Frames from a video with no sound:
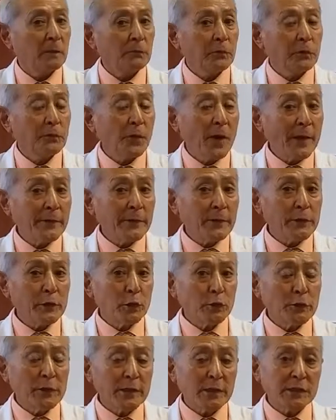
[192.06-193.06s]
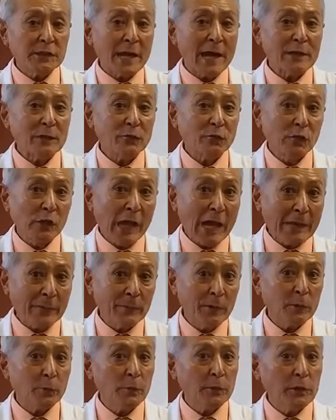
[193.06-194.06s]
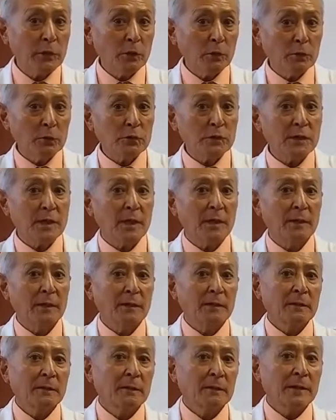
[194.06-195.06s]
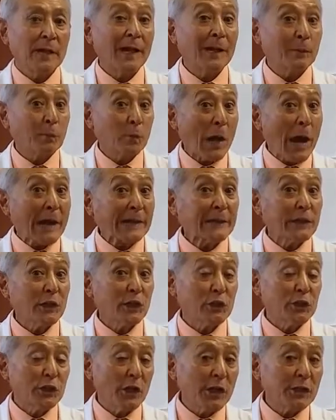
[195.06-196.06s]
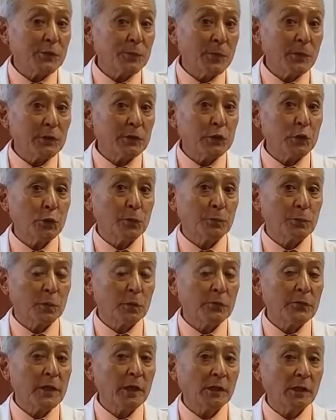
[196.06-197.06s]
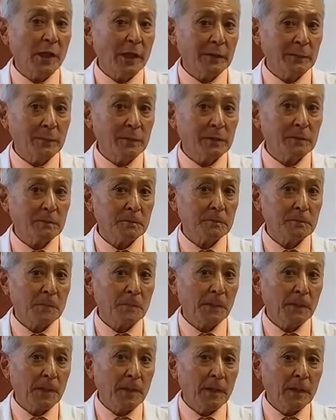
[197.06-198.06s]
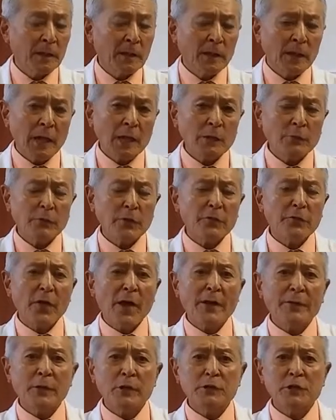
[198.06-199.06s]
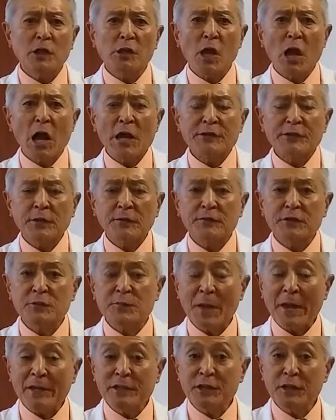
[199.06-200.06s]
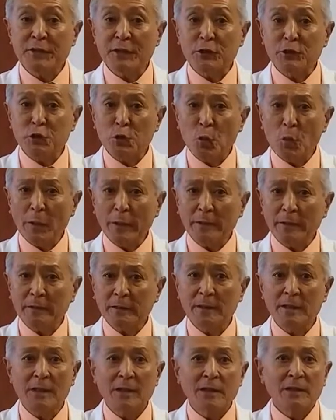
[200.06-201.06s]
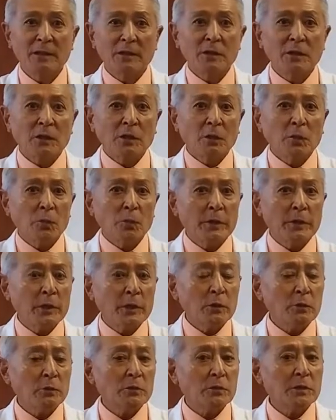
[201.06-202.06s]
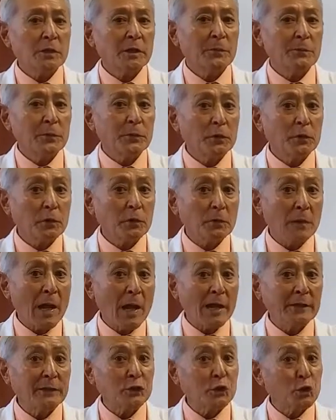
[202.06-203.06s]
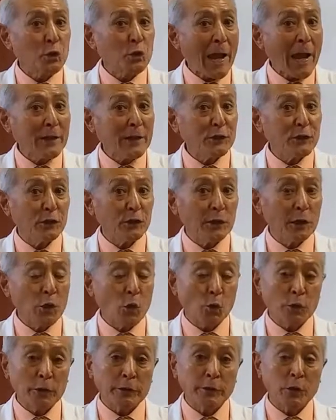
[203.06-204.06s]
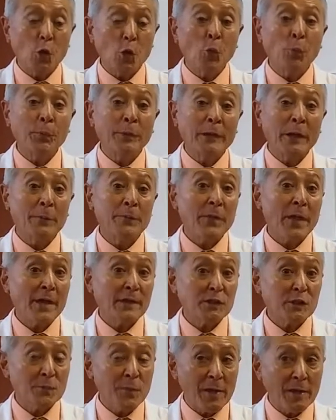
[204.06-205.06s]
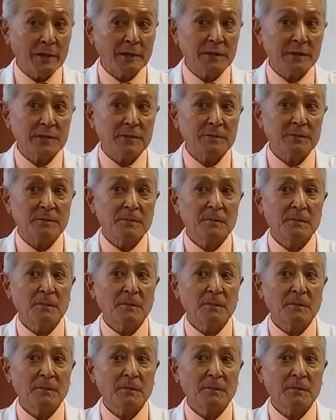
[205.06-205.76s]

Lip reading: If we find that your knee is out of alignment, we use chiropractic adjustments to improve the alignment. And if we find there's a loss of space in the joint, we use computerized traction in order to open up that space.